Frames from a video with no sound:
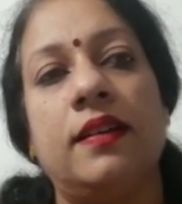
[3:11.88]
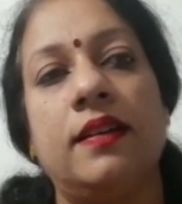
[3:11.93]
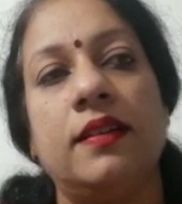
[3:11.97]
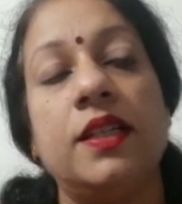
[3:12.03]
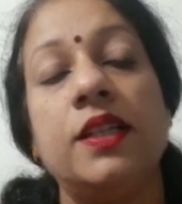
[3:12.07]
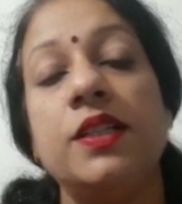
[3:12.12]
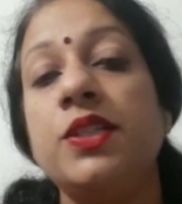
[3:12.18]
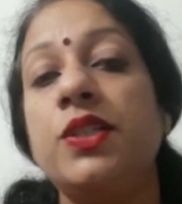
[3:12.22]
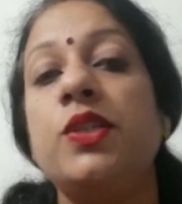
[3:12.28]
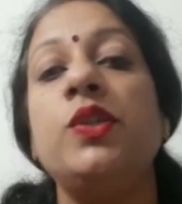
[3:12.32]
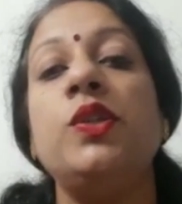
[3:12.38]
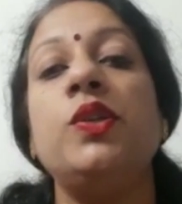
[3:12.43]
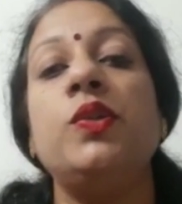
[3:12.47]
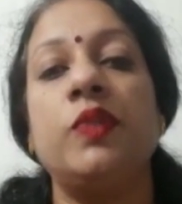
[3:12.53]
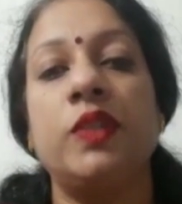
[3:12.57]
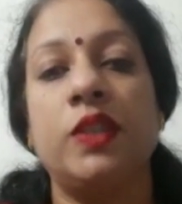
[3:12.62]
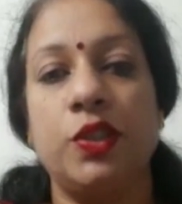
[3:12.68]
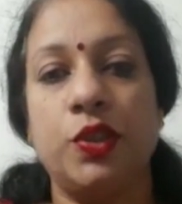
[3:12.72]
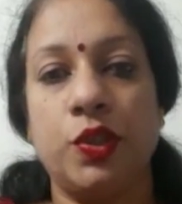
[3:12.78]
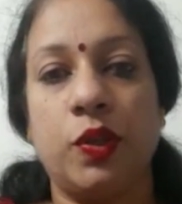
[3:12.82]
continue
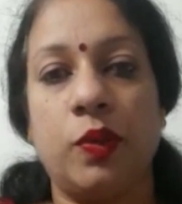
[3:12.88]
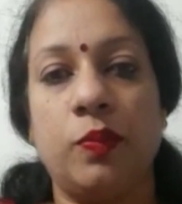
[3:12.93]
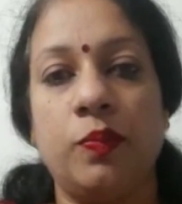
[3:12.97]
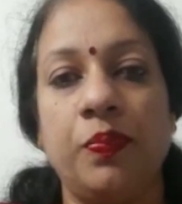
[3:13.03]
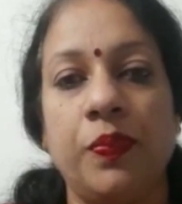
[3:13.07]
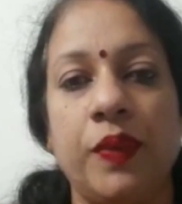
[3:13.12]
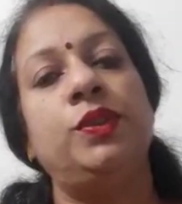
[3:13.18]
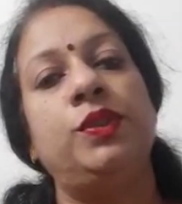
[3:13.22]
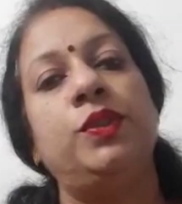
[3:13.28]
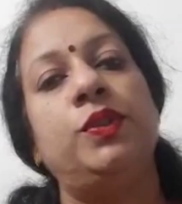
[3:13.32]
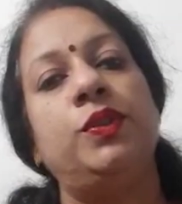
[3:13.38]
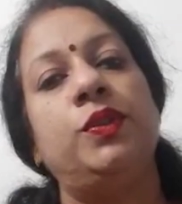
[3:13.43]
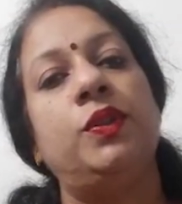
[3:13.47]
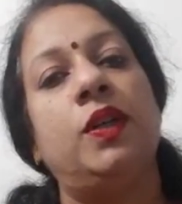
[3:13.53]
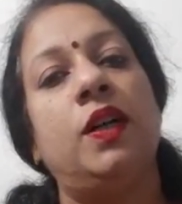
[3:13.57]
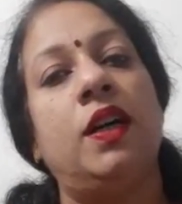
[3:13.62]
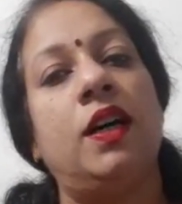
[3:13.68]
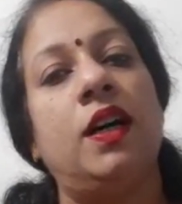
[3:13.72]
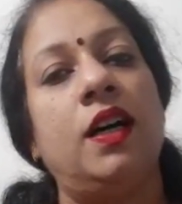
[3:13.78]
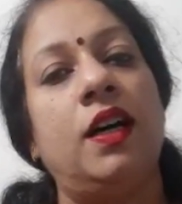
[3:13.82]
with the job.
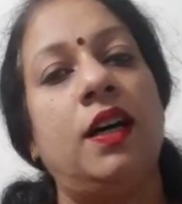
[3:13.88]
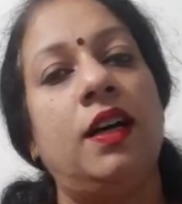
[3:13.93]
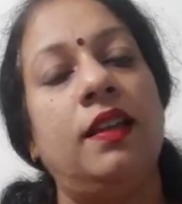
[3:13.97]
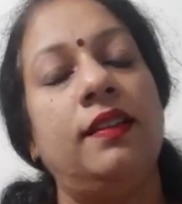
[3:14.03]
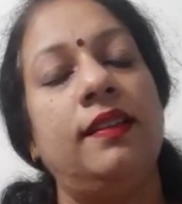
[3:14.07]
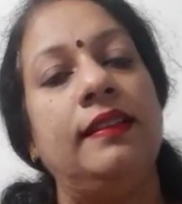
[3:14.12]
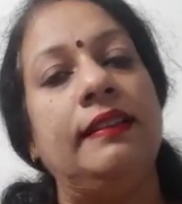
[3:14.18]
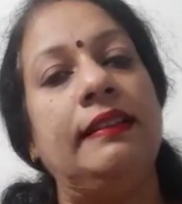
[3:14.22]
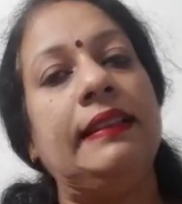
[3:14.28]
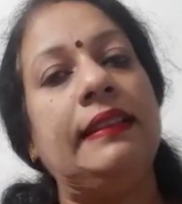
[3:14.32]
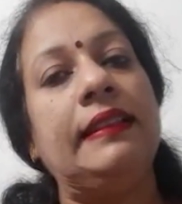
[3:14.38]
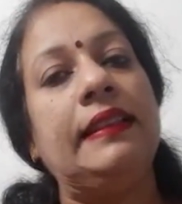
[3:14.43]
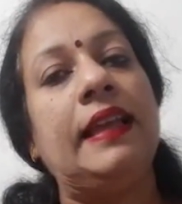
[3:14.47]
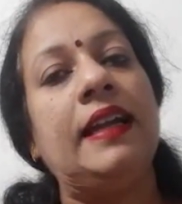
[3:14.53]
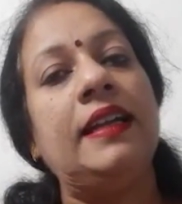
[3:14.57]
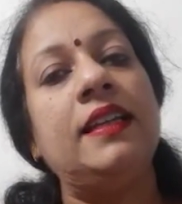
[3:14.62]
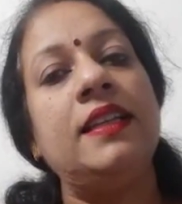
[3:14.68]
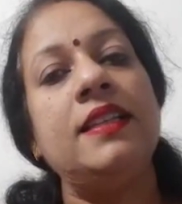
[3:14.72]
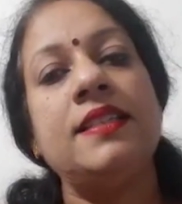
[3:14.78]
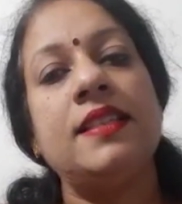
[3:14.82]
So
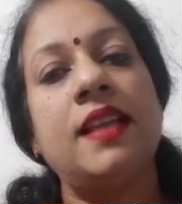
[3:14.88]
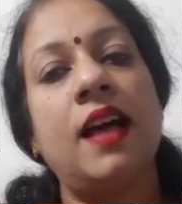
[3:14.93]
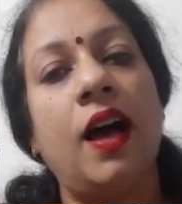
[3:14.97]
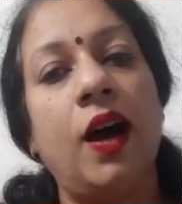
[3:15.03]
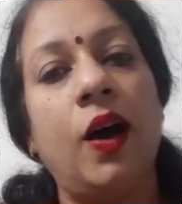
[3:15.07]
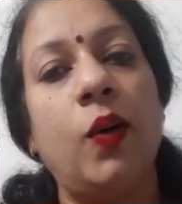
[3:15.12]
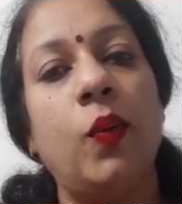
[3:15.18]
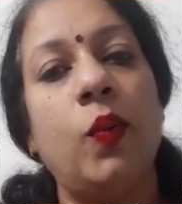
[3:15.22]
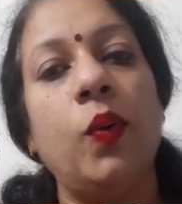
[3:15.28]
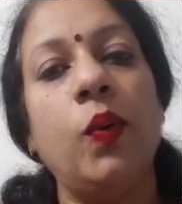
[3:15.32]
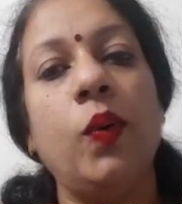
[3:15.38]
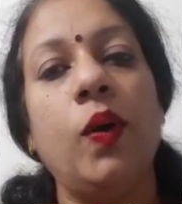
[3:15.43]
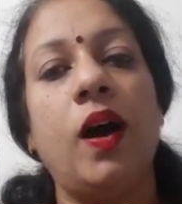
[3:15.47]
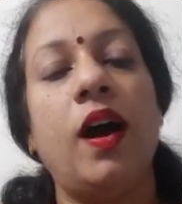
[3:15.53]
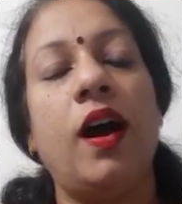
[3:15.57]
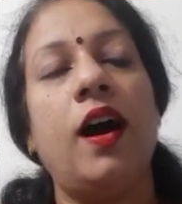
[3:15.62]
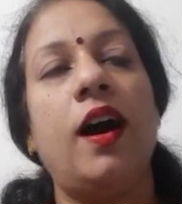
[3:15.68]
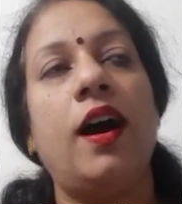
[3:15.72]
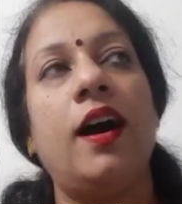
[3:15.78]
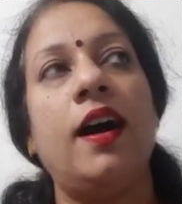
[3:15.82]
that is how
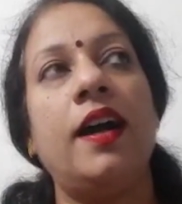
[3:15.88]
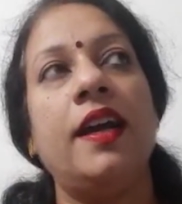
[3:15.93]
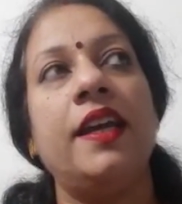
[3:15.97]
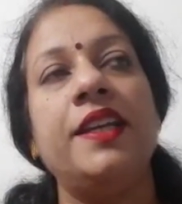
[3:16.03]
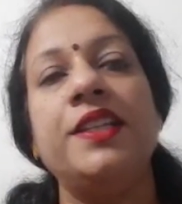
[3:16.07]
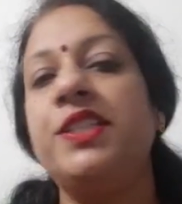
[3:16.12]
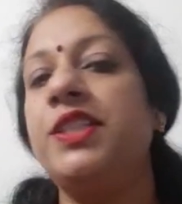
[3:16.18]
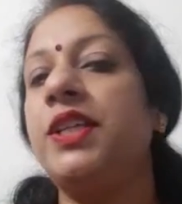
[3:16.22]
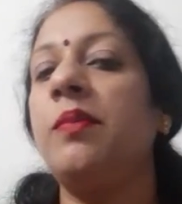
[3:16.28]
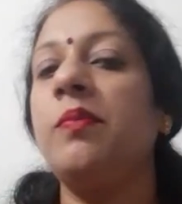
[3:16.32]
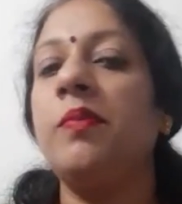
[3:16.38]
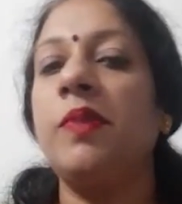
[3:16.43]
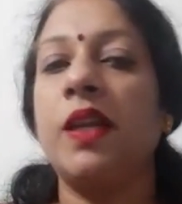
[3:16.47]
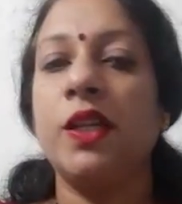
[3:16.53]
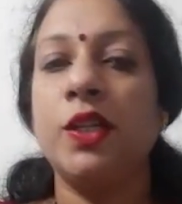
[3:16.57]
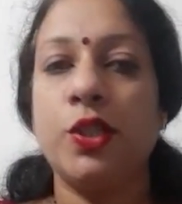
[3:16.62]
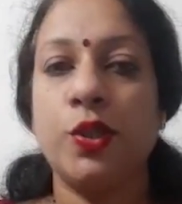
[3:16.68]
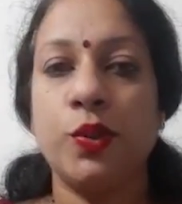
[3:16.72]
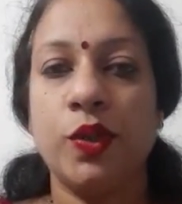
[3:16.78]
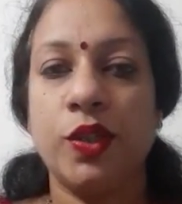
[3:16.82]
I jumped
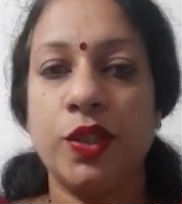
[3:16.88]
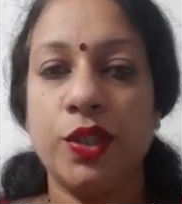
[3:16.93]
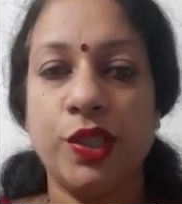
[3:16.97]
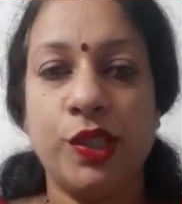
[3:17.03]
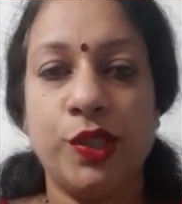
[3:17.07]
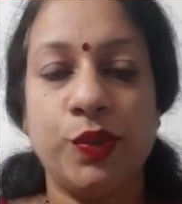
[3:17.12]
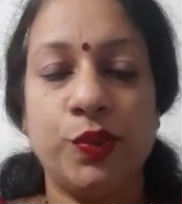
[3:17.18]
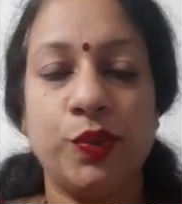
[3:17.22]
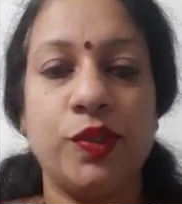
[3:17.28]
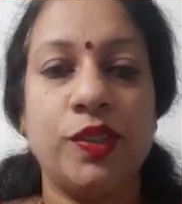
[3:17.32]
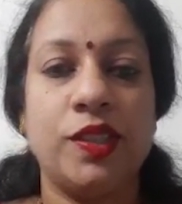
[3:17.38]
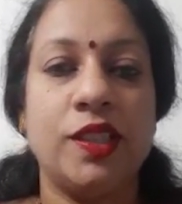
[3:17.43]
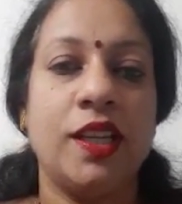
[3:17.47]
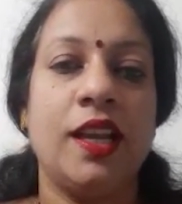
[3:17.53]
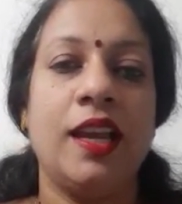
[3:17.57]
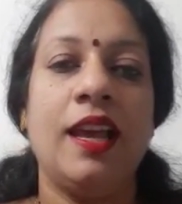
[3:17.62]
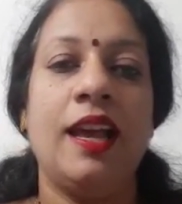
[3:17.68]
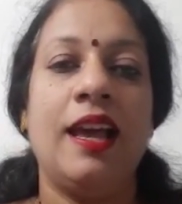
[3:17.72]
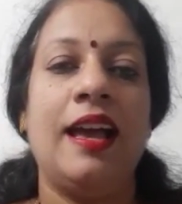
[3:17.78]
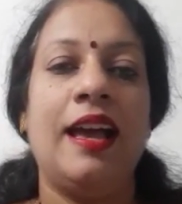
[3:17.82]
into her shoes.
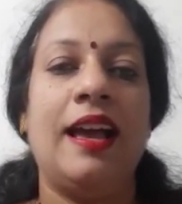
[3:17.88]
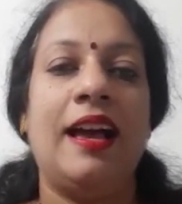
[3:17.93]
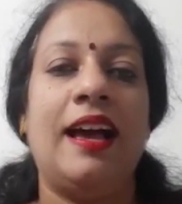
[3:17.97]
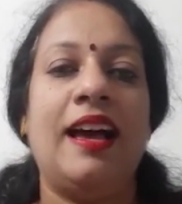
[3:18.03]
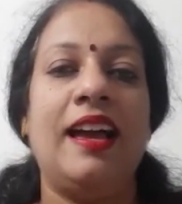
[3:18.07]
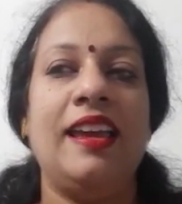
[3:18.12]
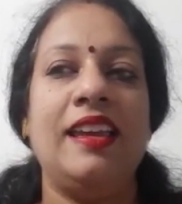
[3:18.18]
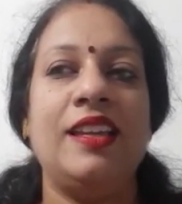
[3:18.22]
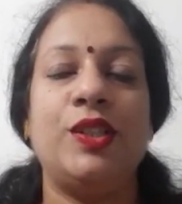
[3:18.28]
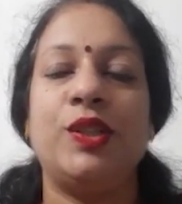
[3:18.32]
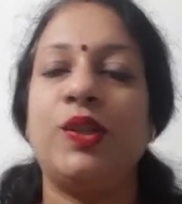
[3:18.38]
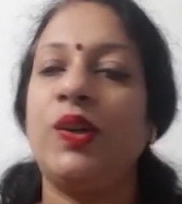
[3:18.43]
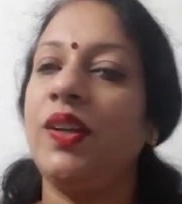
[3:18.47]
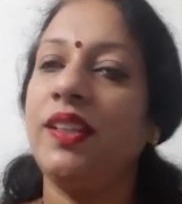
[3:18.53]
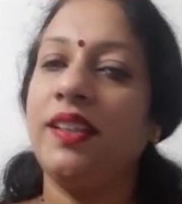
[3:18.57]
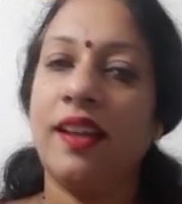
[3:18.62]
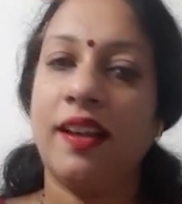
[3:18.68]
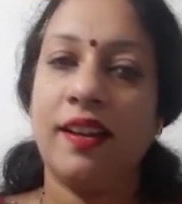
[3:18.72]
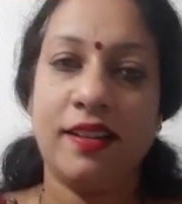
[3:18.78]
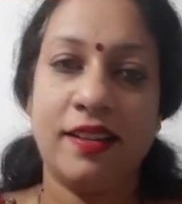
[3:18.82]
I
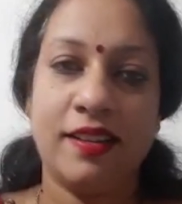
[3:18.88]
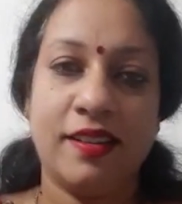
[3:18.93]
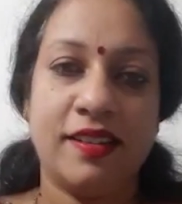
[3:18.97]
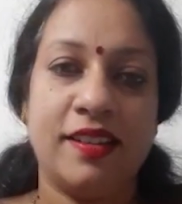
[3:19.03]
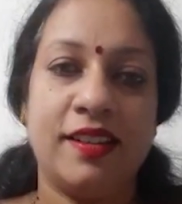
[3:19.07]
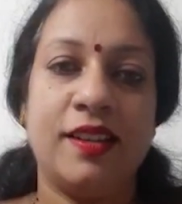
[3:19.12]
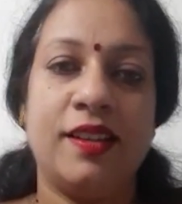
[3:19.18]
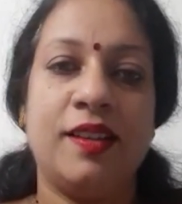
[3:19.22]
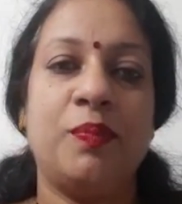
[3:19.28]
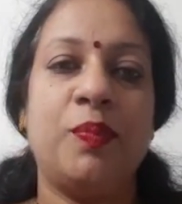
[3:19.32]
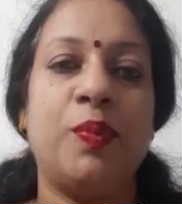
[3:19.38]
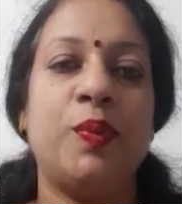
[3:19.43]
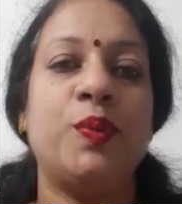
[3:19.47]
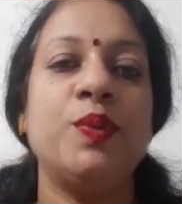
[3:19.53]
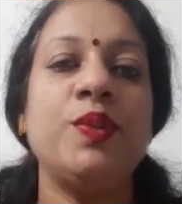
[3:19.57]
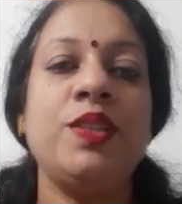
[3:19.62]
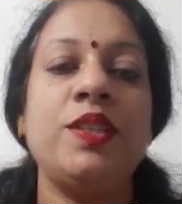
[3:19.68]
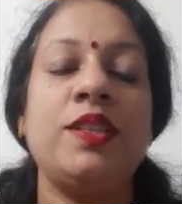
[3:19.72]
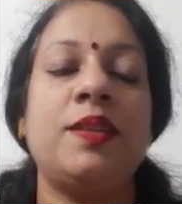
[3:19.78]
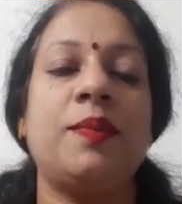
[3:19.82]
joined that
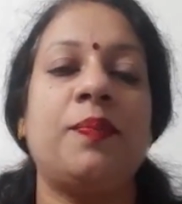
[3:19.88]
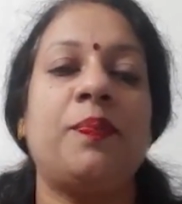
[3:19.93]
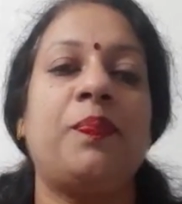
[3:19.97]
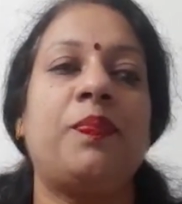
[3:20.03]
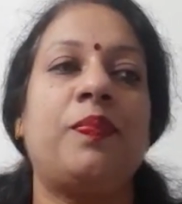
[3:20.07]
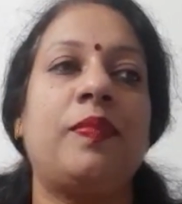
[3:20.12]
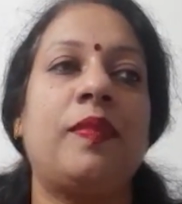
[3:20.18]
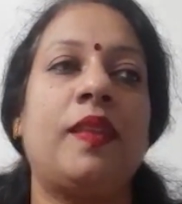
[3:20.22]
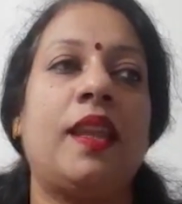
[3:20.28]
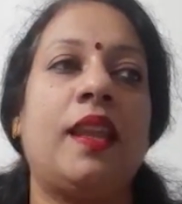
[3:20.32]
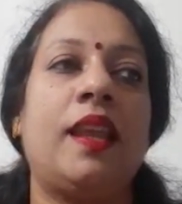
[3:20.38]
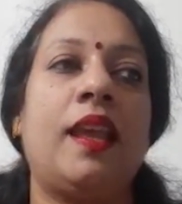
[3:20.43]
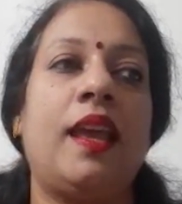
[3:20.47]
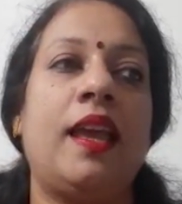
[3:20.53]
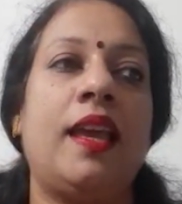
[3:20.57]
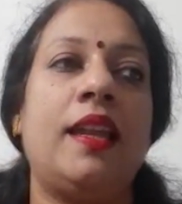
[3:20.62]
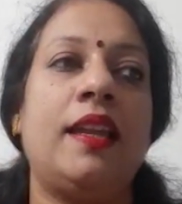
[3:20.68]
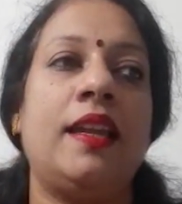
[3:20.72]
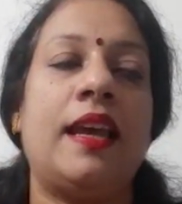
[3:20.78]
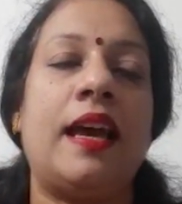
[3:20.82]
post
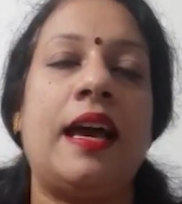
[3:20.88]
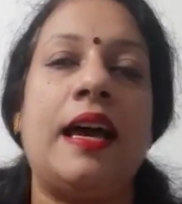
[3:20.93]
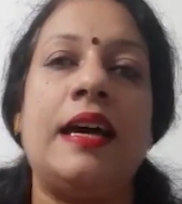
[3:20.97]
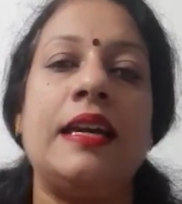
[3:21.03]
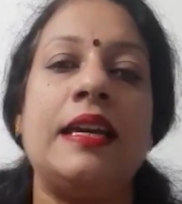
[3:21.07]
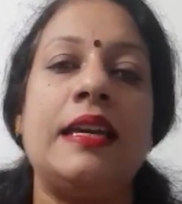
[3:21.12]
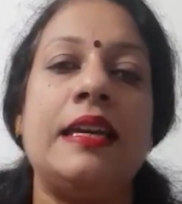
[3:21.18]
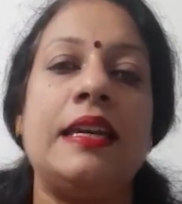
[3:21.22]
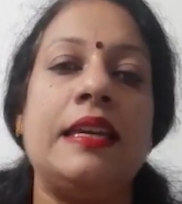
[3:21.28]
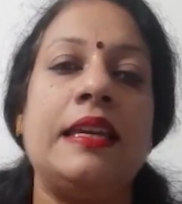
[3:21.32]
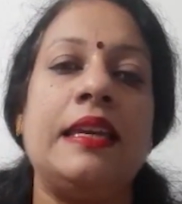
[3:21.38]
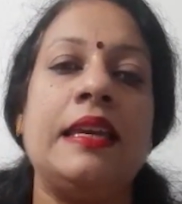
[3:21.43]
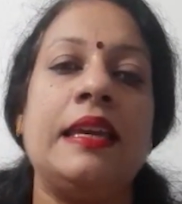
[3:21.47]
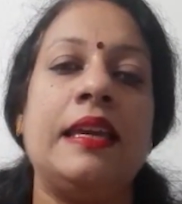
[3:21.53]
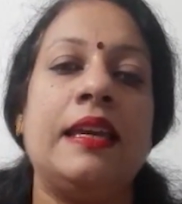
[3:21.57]
and I